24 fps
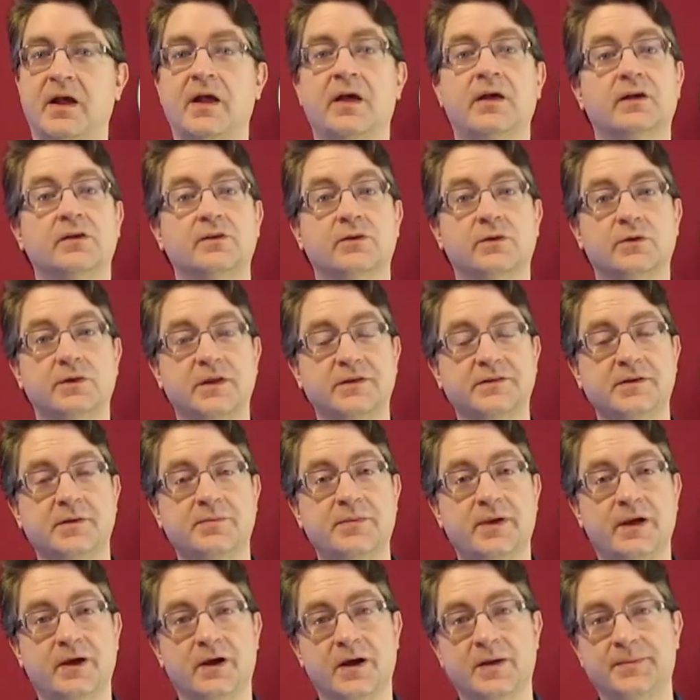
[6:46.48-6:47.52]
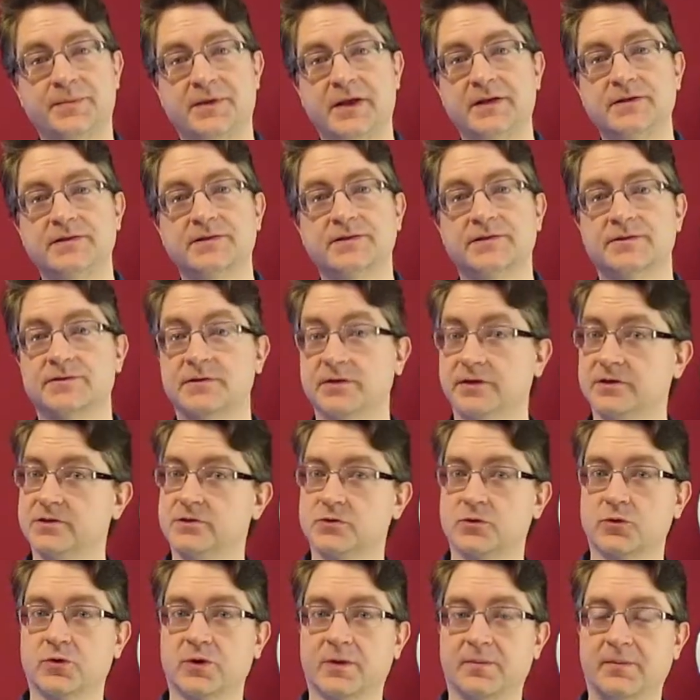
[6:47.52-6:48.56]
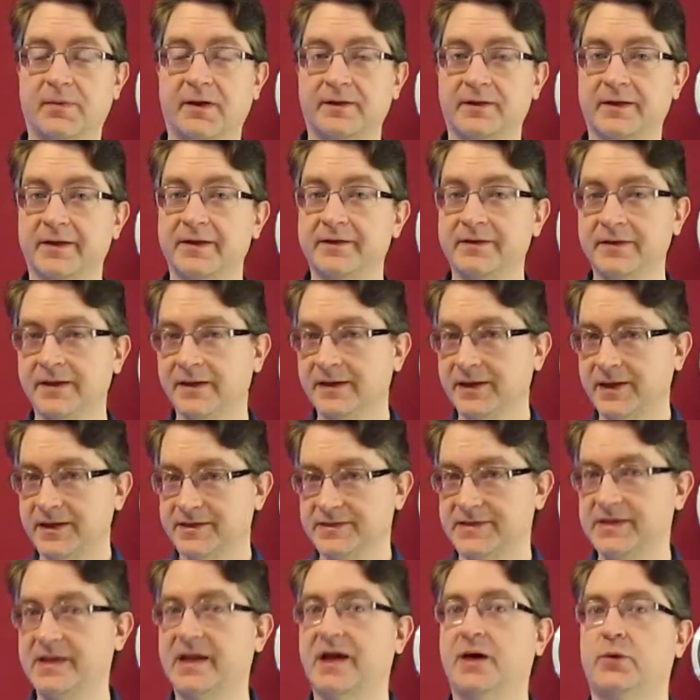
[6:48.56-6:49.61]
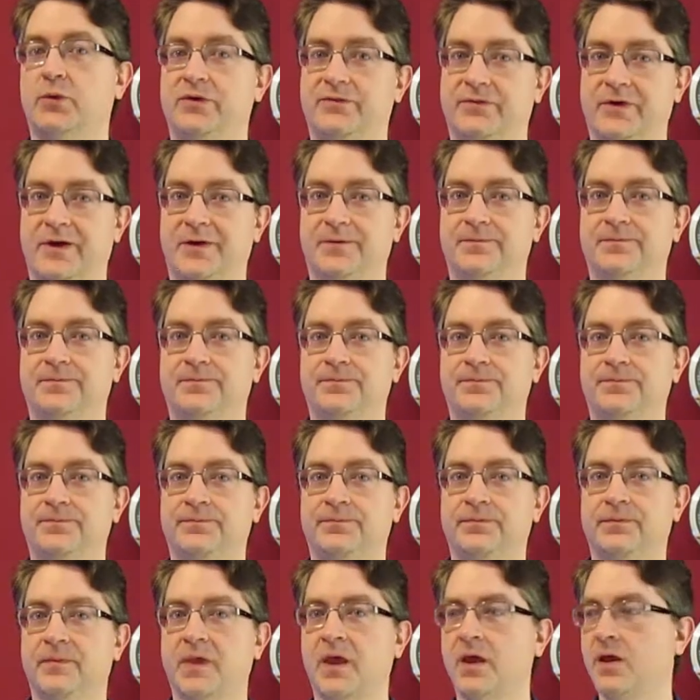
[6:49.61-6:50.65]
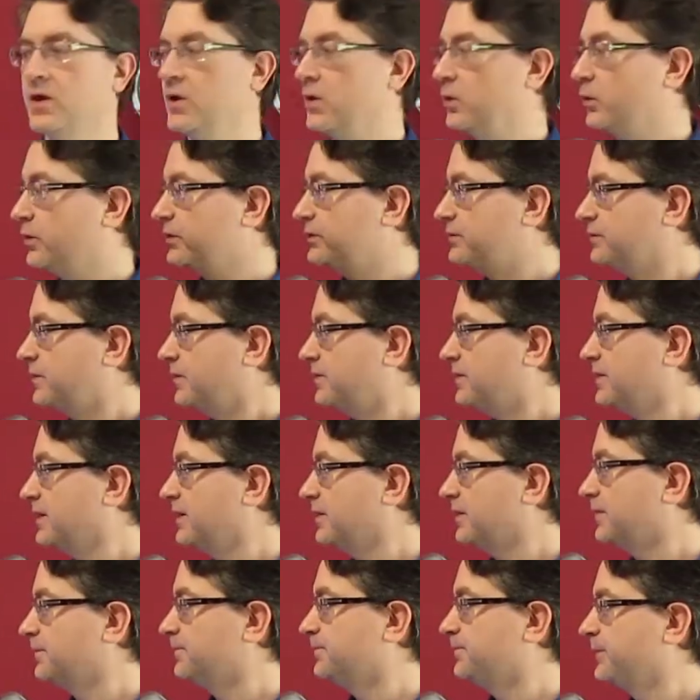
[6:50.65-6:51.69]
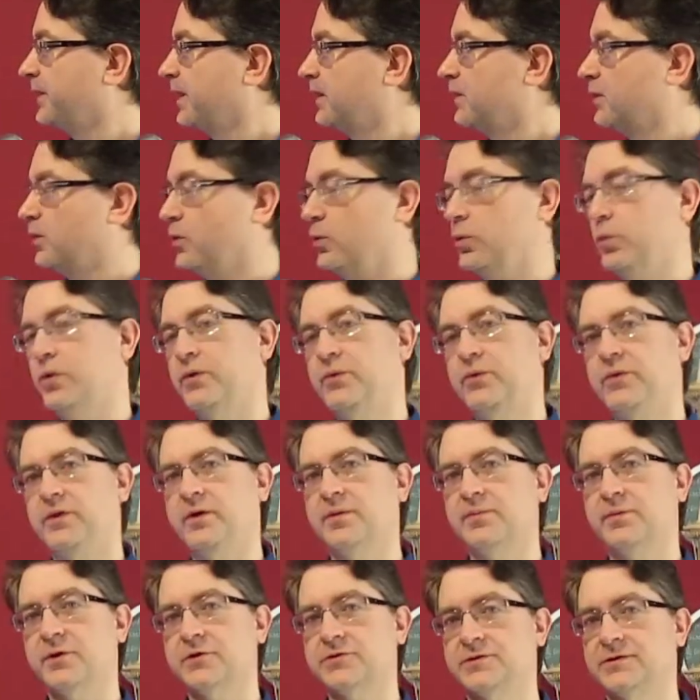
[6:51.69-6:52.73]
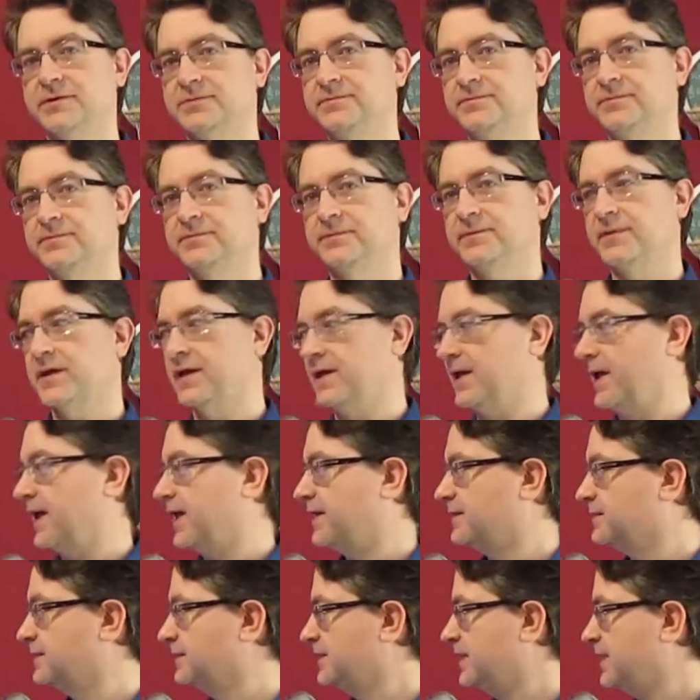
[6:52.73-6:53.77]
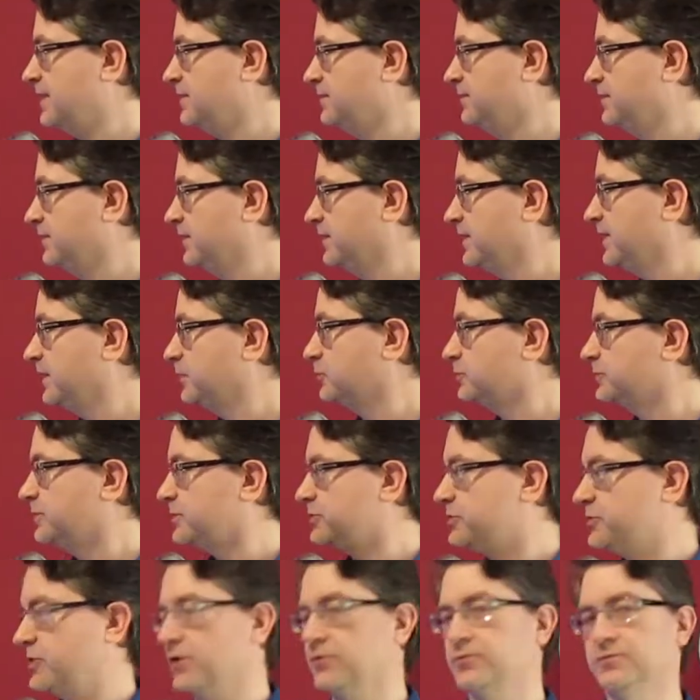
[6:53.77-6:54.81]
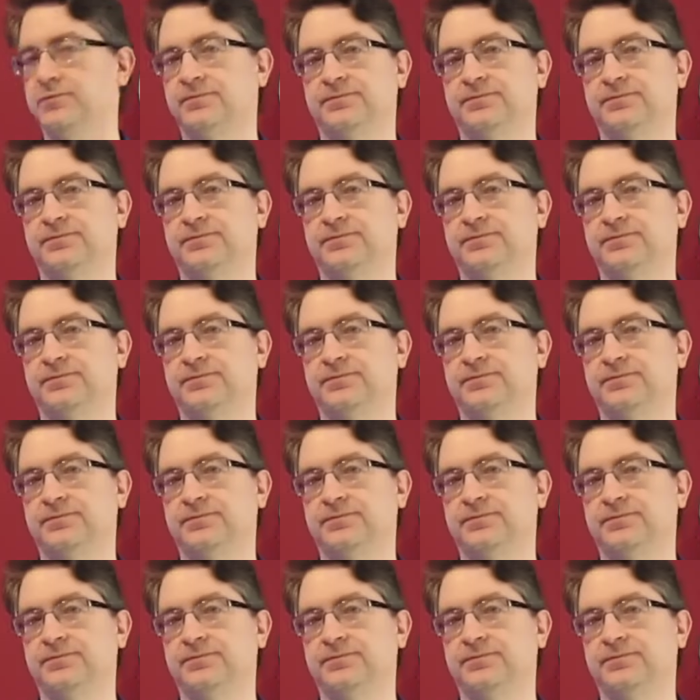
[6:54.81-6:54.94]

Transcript: So let's compare updates to historical modeling and see how we fare. We'll start here with a person and the name equal to Joe.